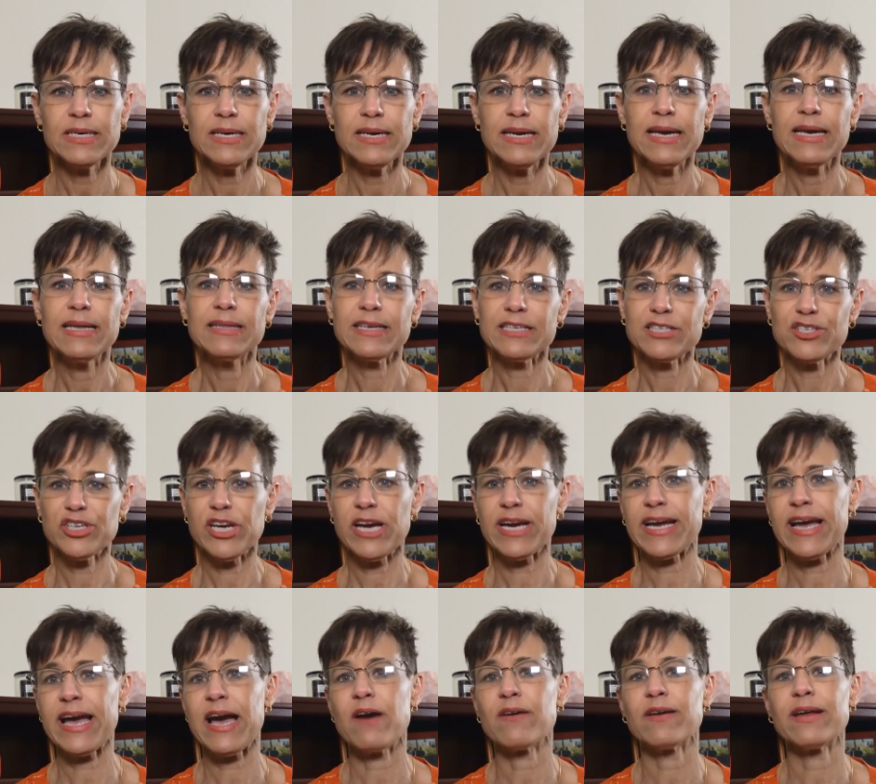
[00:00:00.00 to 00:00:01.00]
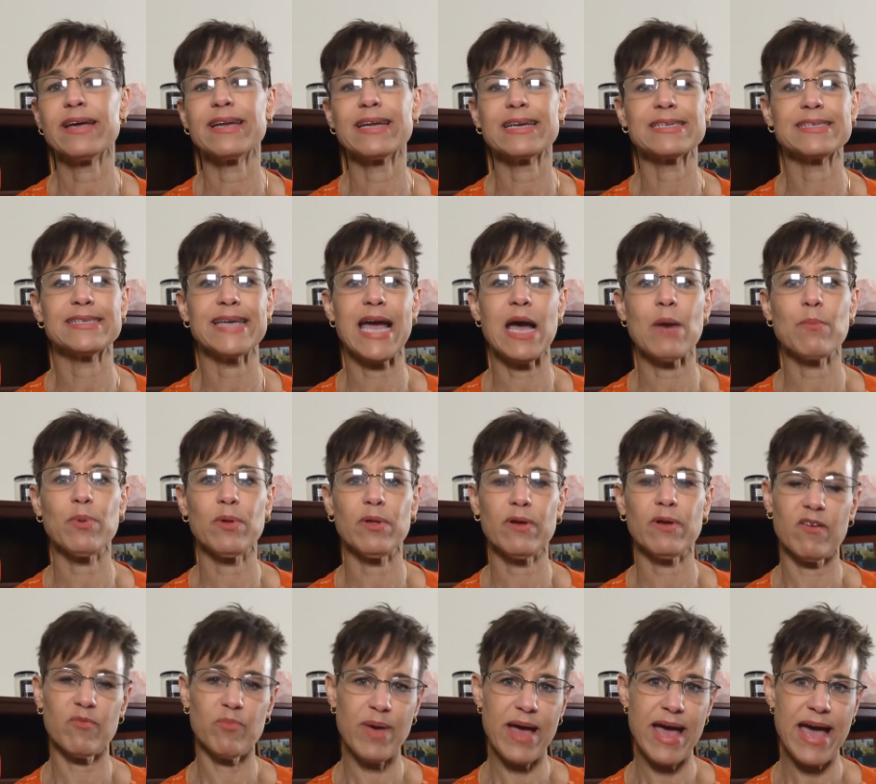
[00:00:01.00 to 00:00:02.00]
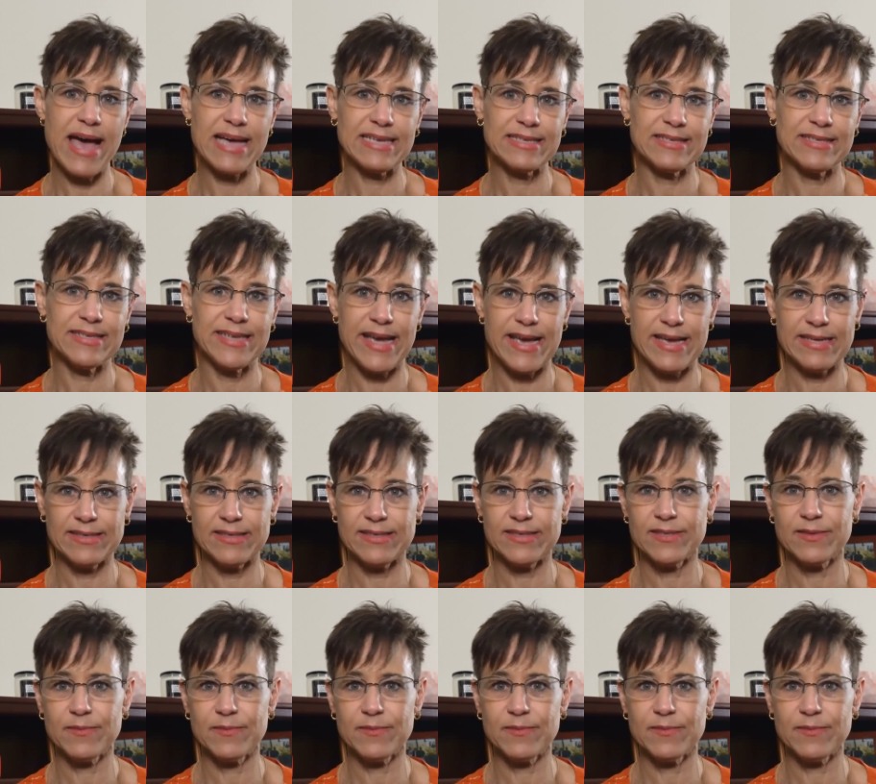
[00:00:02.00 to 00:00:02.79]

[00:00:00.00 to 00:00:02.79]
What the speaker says: Let's check out an example of past tense.